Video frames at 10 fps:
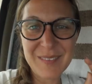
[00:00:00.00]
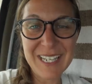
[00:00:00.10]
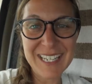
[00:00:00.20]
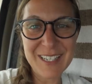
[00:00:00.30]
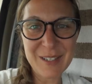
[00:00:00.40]

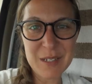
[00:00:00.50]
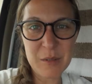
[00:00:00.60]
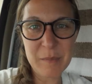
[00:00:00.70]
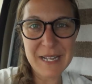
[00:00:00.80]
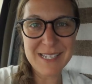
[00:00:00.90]
got hungry as we
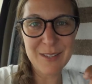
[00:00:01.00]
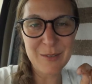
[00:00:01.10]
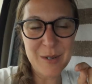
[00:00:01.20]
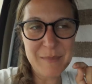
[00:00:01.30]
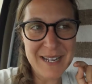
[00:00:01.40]
were passing
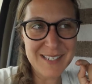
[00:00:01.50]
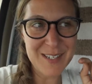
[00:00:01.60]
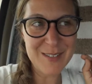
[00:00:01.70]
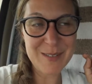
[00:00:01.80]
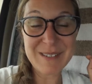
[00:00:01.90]
through El
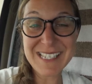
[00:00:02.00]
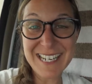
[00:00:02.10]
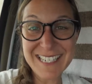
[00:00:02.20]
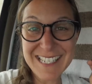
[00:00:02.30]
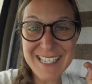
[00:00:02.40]
Paso, so we
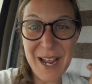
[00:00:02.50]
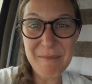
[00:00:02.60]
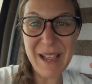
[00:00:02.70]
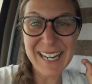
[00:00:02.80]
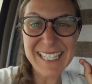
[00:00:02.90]
decided to stop
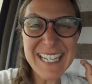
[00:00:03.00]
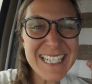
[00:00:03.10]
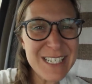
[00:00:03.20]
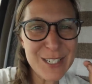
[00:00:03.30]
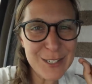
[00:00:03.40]
at an
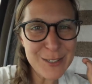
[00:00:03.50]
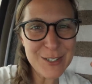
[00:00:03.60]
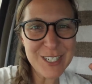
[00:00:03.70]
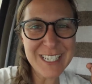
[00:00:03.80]
institution